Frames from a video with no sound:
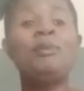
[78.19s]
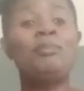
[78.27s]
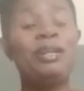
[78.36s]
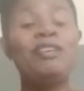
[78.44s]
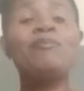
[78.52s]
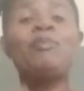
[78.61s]

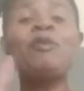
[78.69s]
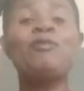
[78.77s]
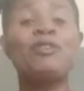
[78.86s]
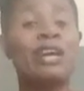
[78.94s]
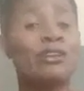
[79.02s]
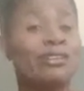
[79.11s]
Believe me, if
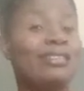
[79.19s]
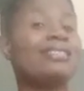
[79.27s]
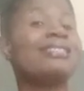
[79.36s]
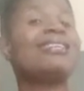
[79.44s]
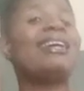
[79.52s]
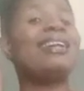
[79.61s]
you can
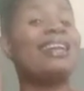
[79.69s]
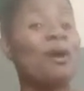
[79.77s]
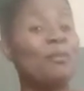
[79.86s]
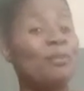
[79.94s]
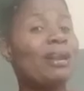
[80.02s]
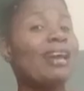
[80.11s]
understand and
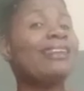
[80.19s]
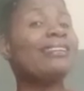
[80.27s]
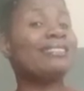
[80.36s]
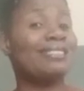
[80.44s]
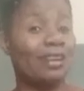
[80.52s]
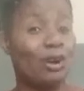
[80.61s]
apply
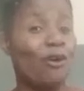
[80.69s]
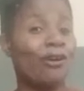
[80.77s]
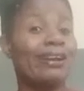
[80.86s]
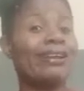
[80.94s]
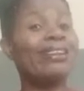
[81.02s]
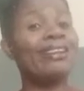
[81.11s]
these three
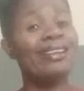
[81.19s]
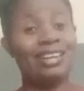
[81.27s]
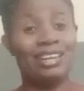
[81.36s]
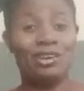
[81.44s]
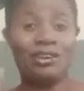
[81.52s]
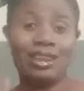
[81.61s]
correctly
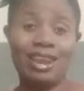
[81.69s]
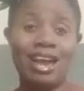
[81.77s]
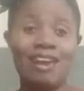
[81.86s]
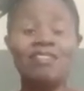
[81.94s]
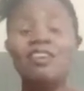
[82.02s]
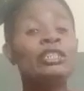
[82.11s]
in your
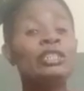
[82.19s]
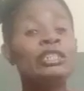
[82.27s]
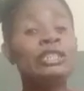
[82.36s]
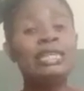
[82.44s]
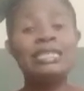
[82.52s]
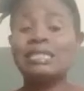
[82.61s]
life,
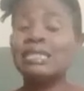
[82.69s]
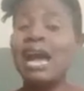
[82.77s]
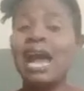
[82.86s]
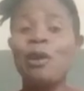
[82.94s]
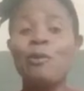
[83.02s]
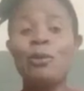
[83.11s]
the
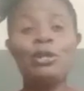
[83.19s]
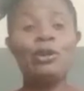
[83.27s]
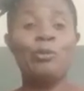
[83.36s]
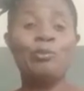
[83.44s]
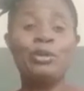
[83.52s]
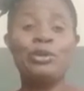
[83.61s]
sky will
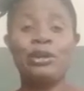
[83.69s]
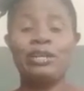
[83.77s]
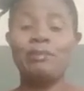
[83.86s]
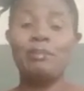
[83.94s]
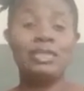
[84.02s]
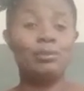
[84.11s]
not be your
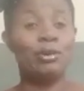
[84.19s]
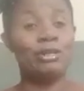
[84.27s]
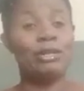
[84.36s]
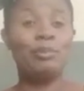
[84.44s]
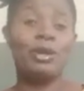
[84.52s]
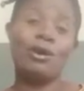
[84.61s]
limit, but
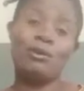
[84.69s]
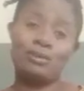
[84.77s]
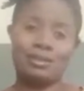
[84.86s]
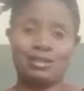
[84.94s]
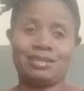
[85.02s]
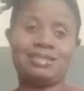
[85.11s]
it becomes
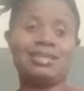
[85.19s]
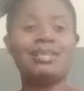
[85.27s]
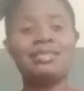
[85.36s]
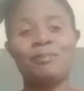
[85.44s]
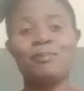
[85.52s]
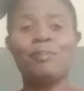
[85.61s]
your
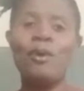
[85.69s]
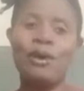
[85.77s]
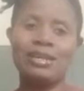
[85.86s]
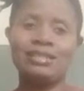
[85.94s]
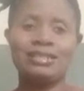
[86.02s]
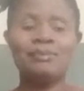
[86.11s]
starting
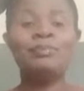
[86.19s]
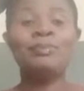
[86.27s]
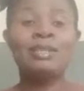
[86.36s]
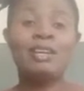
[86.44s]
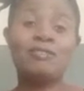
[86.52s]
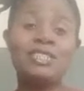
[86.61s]
point.
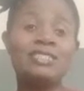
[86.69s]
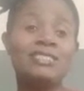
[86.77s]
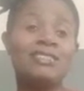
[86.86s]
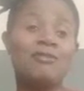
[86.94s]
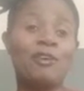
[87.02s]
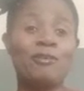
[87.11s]
If this is
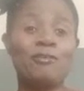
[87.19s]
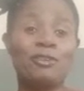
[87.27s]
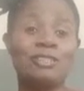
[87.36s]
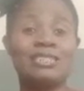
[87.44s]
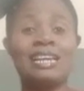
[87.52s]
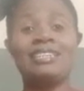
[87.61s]
the very
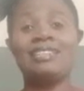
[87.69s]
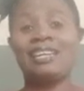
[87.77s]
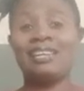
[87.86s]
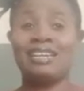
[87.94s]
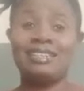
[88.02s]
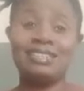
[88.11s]
first time
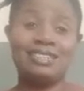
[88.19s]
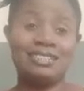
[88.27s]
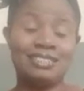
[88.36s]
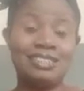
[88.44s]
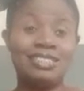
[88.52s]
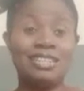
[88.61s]
you're landing
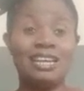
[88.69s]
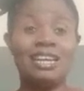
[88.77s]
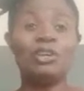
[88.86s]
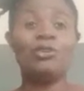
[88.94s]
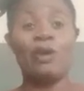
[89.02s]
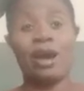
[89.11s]
in this
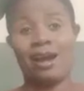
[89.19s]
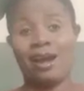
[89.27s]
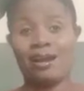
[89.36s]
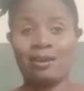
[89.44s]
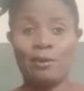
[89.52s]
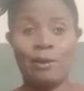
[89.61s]
channel, you are
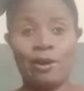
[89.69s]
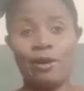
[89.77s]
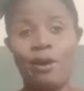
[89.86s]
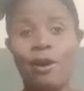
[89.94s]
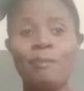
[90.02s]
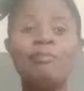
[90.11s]
highly
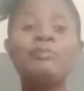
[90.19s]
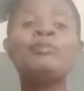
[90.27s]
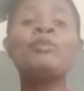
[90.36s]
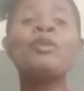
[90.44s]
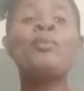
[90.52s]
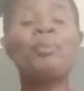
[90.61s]
welcome.
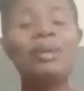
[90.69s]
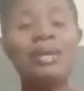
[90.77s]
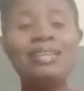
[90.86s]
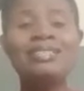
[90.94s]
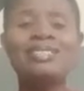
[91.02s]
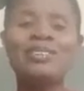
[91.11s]

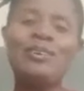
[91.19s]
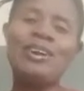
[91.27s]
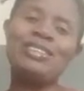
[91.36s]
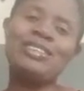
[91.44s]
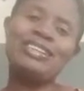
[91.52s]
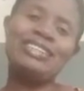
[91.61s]
Please do
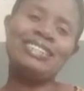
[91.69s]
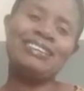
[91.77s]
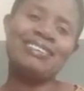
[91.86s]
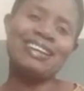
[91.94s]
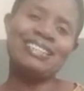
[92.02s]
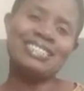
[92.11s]
well to hit
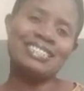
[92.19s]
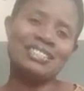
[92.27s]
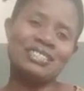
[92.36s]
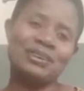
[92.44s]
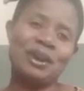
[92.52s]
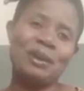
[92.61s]
the red
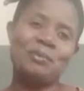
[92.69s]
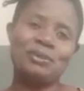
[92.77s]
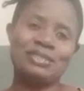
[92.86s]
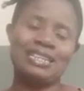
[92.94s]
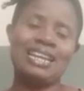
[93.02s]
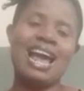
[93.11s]
subscribe
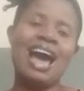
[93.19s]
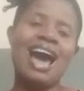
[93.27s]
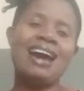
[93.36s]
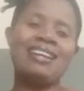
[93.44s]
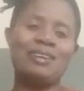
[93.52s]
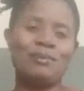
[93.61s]
button
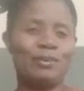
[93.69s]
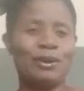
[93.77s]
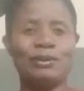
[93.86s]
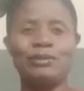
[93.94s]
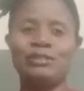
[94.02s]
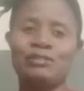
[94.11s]
and the
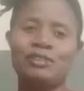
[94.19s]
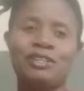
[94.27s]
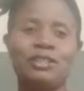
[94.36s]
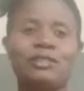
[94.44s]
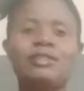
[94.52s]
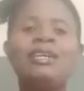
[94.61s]
bell
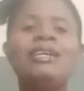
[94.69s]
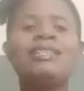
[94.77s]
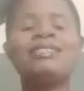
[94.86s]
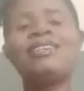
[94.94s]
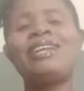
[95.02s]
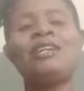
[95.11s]
notification
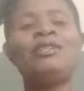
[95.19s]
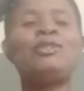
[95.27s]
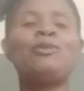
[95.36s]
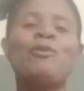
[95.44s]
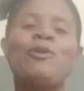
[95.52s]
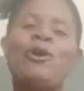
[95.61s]
so that
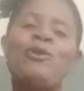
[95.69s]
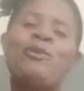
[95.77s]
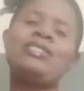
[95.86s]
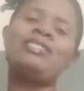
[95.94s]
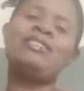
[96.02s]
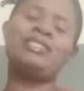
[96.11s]
YouTube will
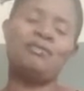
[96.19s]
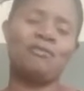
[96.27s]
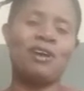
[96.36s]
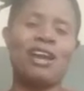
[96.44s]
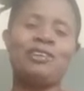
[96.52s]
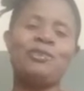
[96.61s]
always
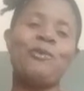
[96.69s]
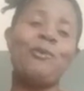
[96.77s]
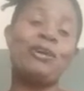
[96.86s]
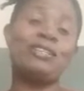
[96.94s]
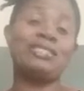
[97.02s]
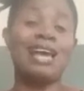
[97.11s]
notify you
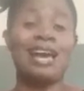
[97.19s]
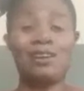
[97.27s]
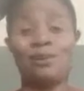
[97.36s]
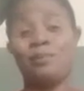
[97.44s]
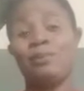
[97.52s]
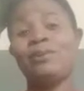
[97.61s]
once I
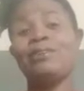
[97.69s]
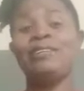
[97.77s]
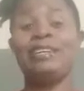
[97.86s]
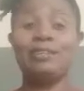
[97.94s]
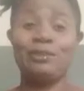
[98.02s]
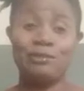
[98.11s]
upload
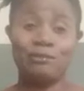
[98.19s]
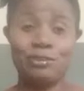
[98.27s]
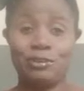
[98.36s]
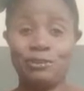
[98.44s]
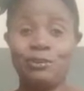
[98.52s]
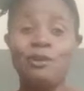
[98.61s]
a new
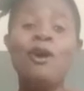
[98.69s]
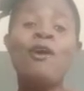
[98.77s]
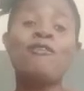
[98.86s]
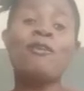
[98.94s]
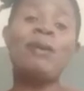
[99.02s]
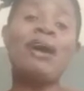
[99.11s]
video.
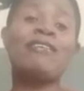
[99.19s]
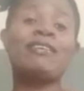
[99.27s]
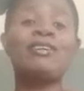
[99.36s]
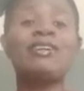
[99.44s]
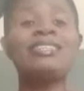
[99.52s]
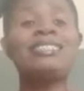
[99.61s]
For my
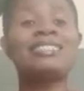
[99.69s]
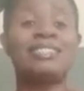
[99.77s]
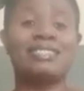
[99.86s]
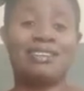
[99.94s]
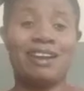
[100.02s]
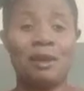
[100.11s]
returning
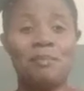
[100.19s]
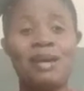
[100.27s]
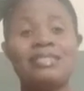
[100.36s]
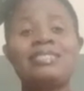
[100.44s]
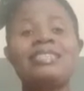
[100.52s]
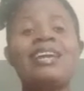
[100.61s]

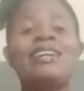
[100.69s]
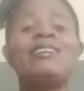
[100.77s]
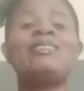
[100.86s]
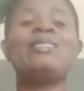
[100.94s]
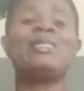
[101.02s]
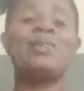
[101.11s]
subscribers, thank
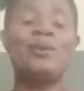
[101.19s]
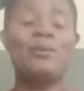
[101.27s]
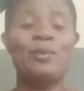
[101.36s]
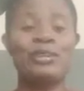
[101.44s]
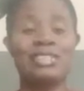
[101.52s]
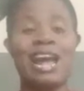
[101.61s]
you so
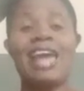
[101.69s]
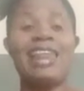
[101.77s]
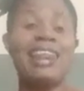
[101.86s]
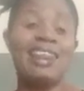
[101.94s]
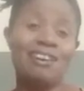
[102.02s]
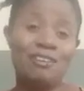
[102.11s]
much. I
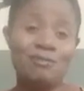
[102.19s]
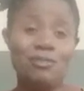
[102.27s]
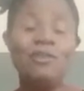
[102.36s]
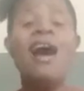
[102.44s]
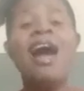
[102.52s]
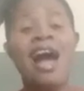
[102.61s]
love
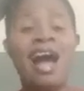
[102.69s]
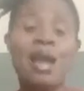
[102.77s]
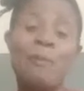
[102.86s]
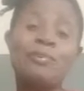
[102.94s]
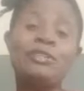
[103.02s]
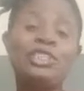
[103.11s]
you. I
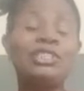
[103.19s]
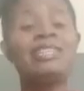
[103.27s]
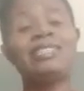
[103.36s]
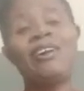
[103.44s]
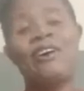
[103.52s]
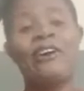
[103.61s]

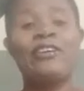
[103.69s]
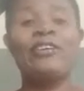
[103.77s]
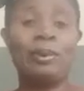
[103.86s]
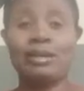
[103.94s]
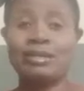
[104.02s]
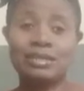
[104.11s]
appreciate all your
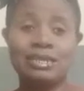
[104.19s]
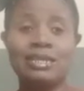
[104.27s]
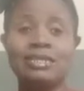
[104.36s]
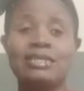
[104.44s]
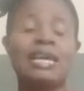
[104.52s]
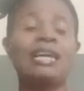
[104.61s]

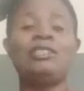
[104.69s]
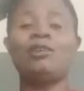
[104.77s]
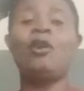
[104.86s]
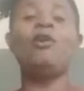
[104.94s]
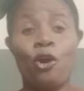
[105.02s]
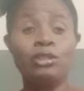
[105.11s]
blessings and
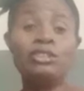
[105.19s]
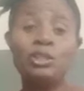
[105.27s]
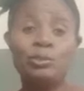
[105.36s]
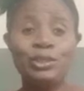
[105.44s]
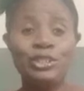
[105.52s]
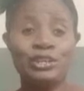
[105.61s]
your
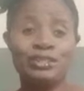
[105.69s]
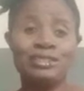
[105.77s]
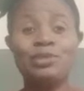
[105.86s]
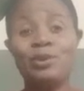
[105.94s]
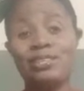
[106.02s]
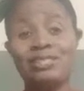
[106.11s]
contribution
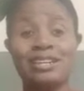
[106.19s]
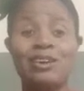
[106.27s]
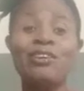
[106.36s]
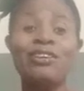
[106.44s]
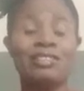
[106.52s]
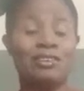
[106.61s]
towards the
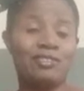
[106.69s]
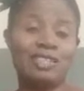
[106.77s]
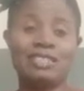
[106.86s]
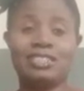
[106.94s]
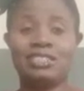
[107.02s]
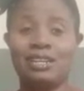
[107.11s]
growth of
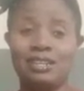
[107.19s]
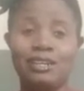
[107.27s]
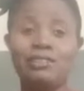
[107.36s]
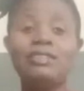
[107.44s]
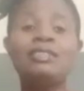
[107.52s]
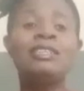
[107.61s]
this
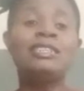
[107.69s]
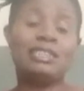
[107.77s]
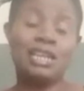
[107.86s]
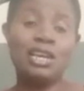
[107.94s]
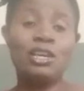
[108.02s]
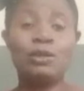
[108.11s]
channel.
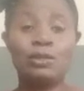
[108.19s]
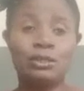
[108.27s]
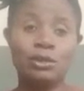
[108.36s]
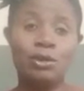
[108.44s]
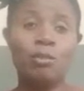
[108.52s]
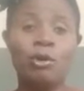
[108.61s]
Thank you
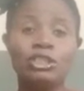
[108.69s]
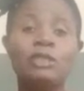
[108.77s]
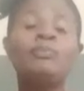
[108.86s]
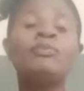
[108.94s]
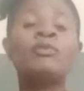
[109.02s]
so much.